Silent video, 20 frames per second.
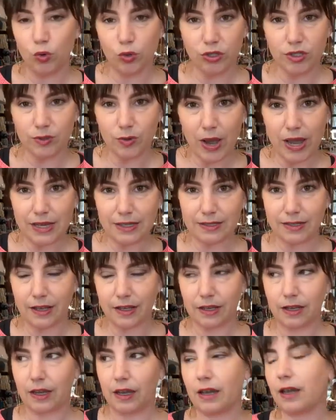tools-wise,
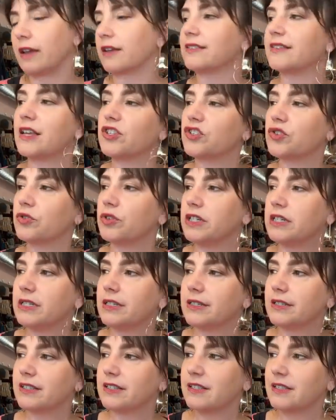like
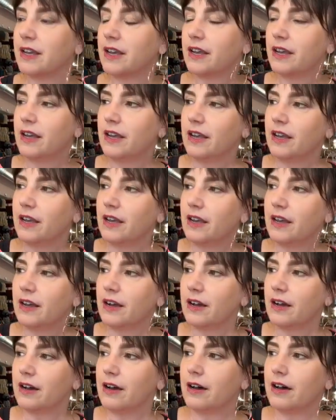accessories.
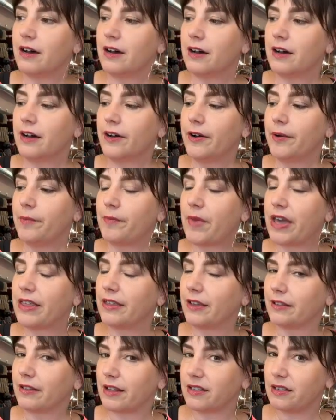
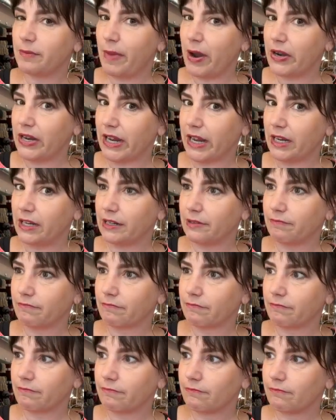I think that's about it.
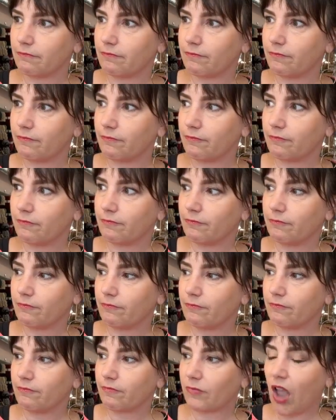
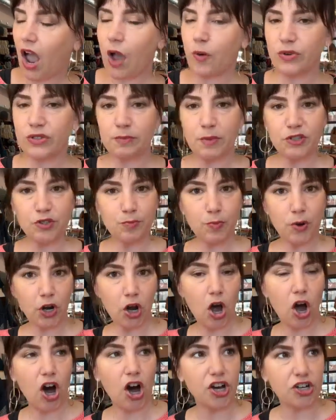I was much more
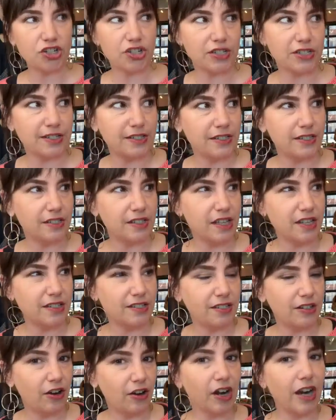cautious
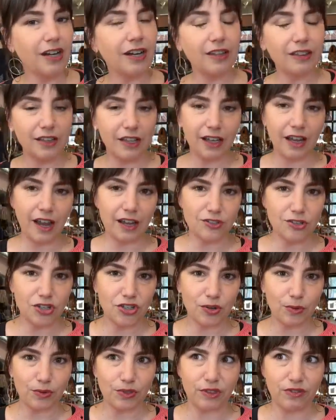this year, and I think it had
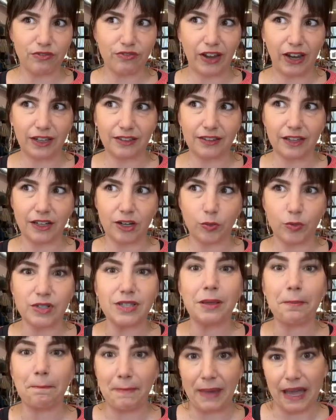to do with the fact that it
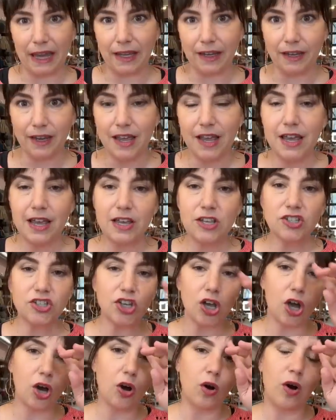was in May.
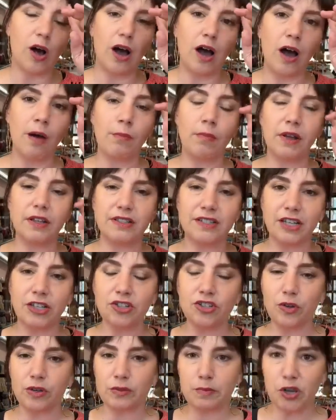So
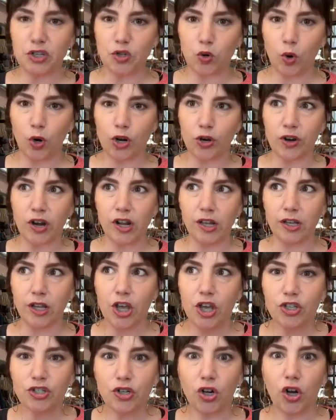didn't do as much
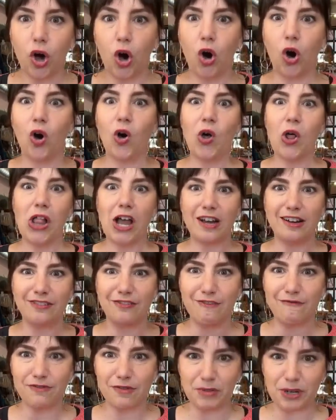ordering, took a whole lot of